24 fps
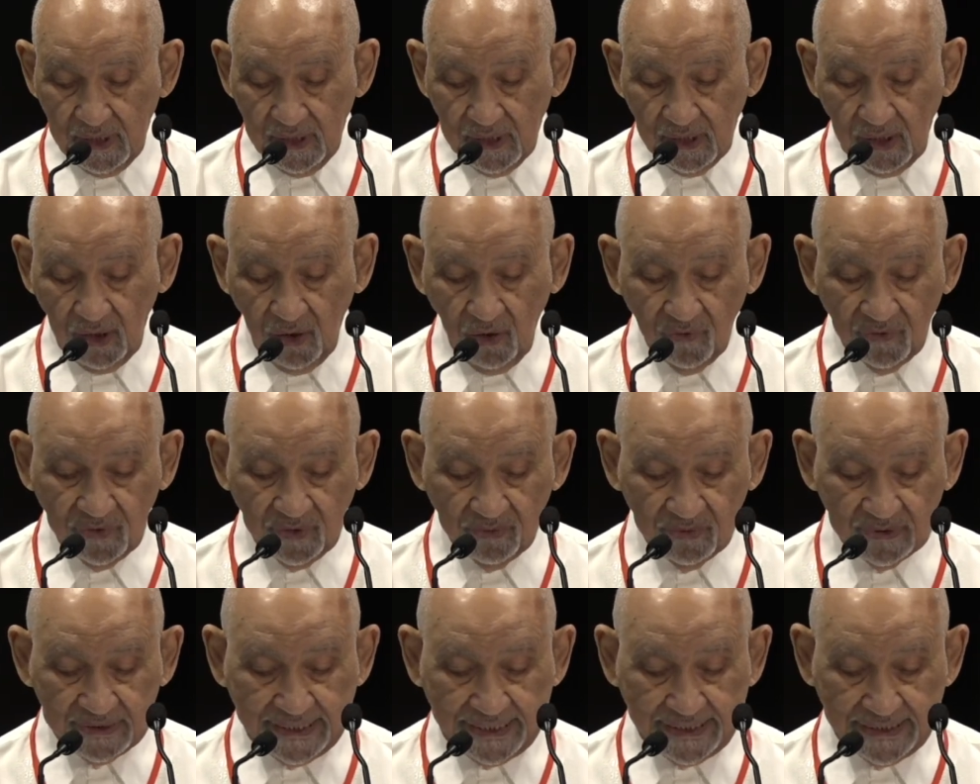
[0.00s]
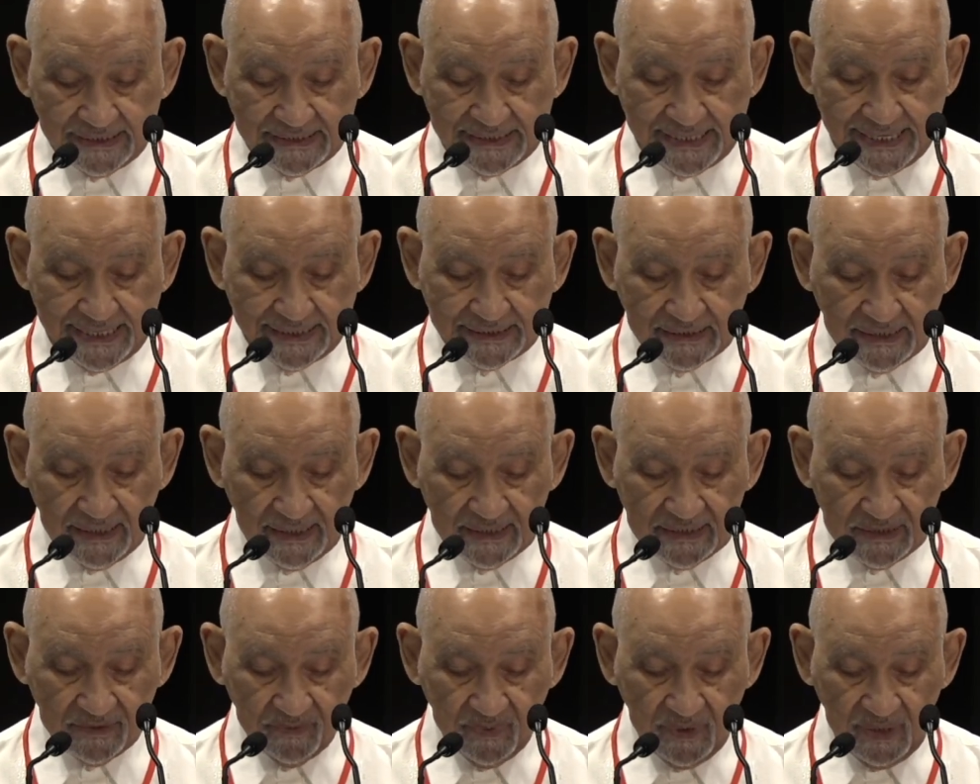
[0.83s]
COVID will not attack
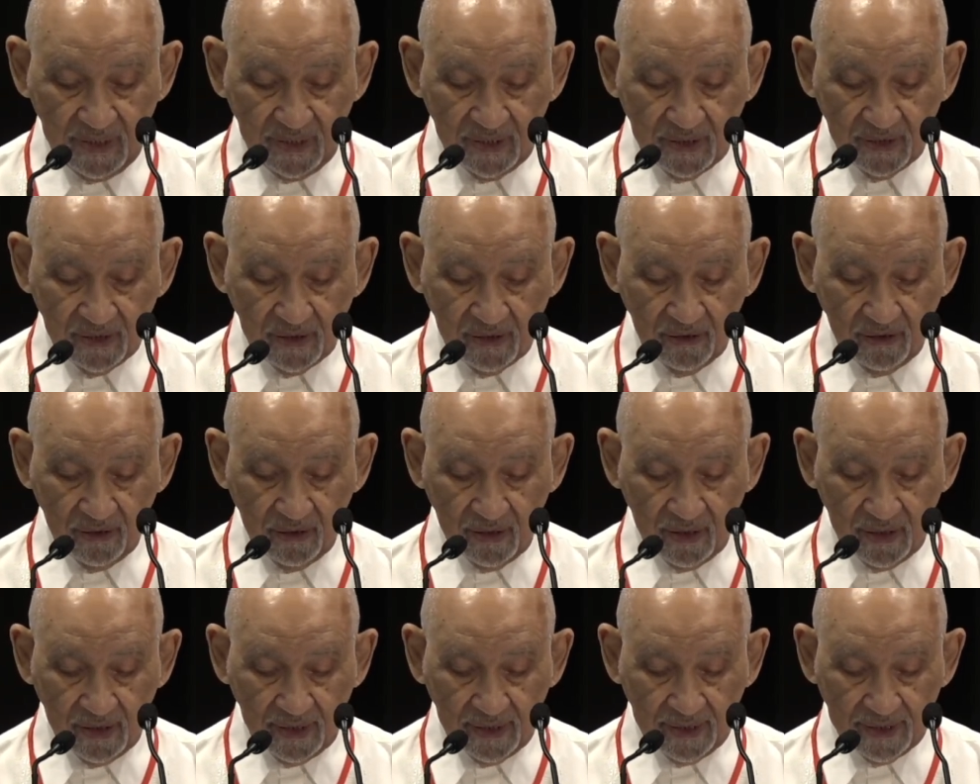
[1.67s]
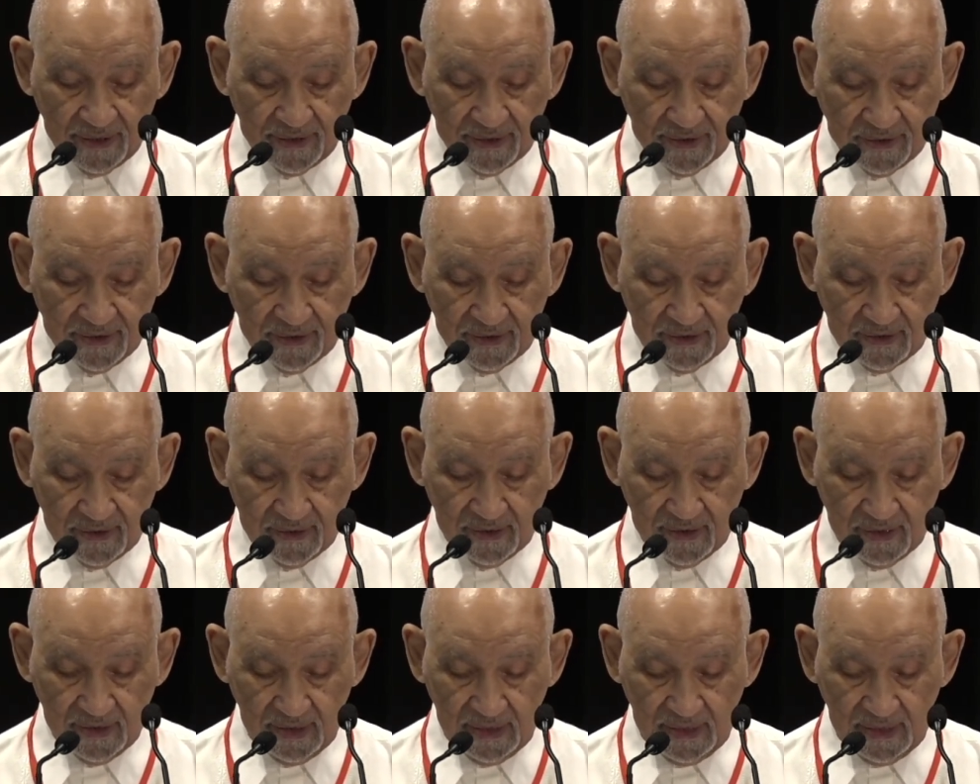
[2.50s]
us because